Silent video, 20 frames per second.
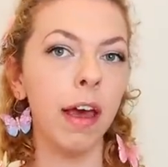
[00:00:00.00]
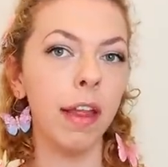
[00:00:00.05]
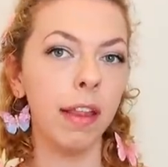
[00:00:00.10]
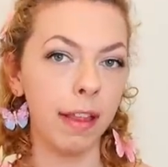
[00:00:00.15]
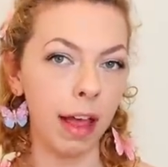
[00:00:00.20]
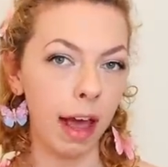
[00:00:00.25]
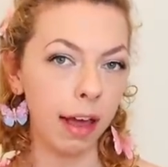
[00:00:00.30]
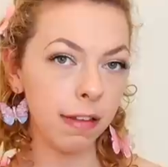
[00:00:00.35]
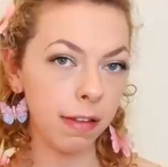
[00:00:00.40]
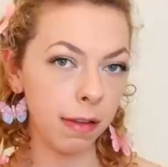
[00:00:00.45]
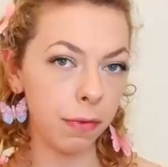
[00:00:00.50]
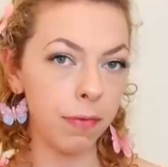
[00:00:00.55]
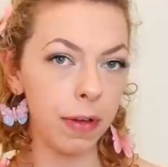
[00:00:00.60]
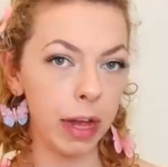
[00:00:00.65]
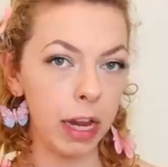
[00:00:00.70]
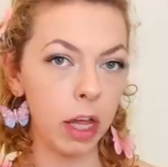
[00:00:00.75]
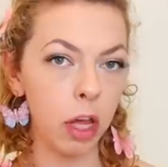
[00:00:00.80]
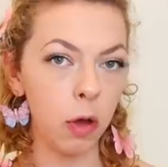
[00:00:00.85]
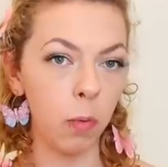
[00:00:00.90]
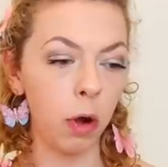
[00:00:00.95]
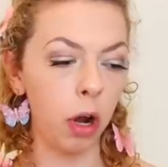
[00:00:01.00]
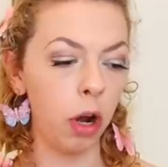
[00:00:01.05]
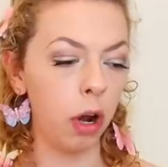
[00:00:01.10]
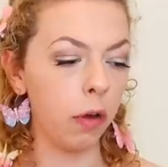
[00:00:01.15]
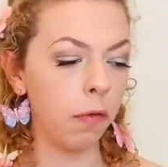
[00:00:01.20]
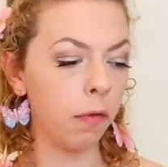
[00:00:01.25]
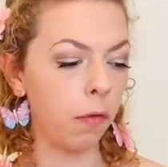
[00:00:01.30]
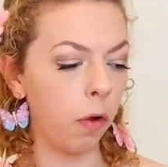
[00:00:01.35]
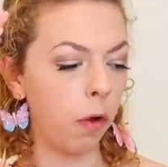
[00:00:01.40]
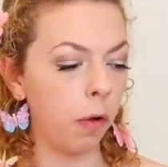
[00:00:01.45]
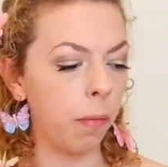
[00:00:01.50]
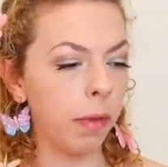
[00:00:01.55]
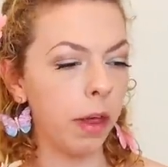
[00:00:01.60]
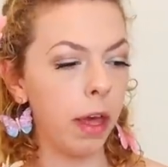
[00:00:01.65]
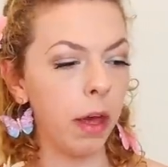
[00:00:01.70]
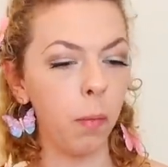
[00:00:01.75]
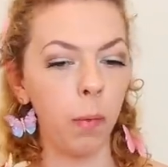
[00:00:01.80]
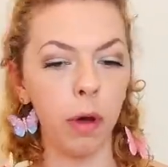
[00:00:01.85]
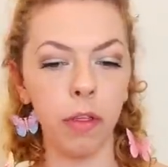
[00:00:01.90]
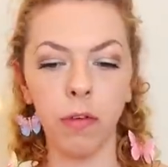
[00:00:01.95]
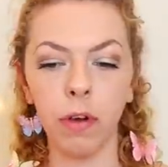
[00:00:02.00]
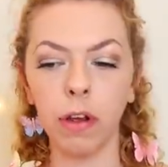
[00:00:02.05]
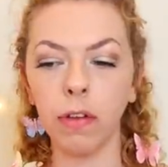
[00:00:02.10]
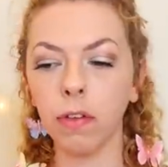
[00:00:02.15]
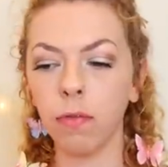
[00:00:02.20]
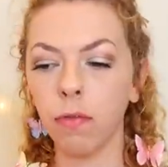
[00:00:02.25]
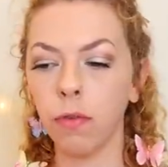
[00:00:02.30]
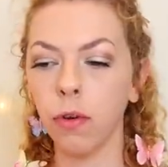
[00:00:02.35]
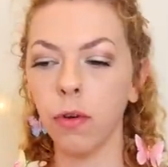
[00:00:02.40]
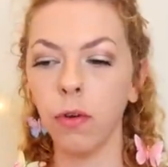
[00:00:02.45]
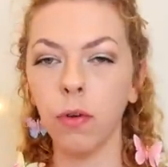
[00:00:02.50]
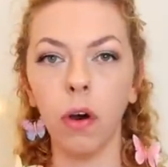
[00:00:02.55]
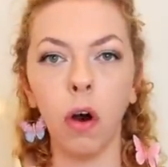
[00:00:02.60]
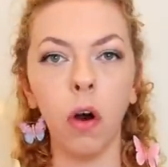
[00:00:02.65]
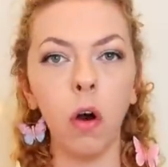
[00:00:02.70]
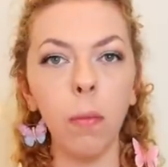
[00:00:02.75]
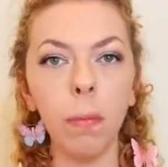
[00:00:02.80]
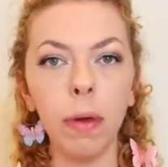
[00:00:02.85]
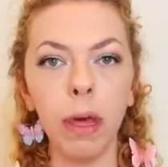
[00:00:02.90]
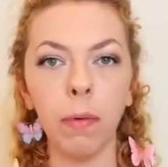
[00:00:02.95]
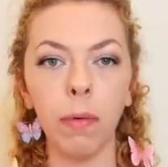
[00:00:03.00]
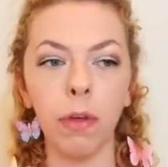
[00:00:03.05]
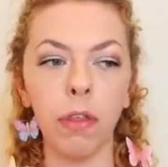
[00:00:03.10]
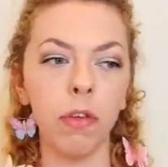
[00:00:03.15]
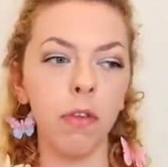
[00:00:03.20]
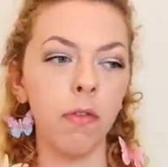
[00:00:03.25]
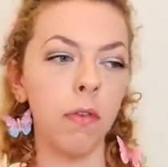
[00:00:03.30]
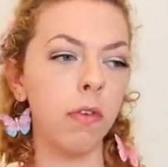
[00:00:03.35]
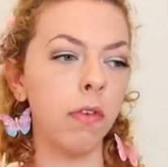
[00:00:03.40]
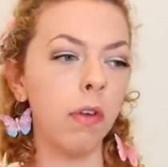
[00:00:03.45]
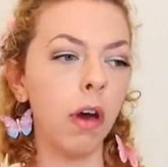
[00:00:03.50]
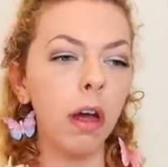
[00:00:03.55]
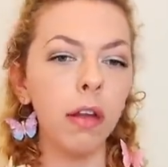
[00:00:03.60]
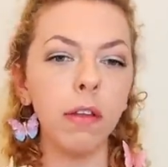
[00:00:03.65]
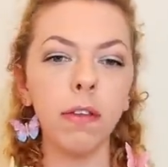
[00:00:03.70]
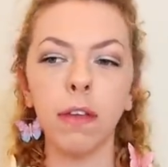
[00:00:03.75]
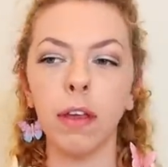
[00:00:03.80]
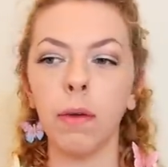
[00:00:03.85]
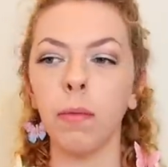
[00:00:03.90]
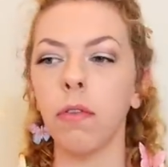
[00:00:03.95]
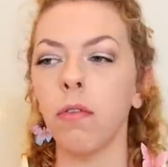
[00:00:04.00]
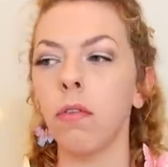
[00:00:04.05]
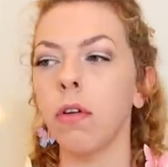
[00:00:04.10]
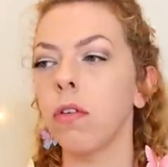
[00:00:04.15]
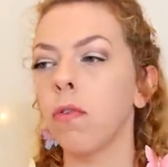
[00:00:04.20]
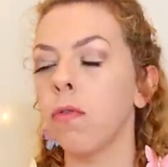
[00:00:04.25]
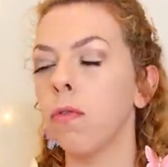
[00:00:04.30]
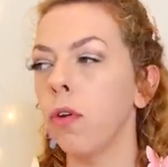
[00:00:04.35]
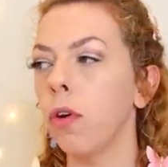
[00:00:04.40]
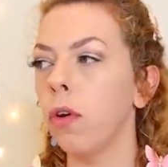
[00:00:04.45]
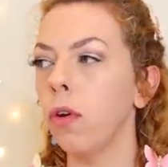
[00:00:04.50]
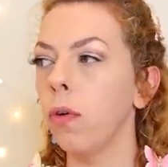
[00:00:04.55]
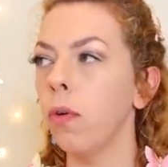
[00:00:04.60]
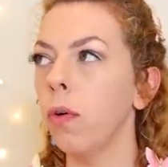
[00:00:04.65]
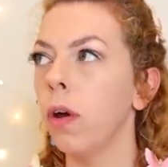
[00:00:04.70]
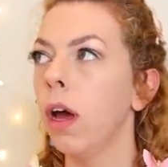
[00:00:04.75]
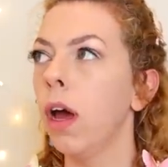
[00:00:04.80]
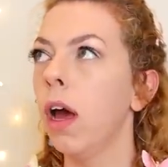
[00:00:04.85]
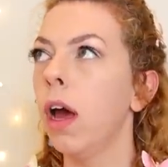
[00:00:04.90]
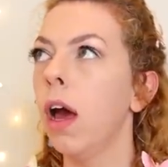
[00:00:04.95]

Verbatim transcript: That's the feeling you want to look for, whether it's through a hobby, whether it's through dancing, whether it's through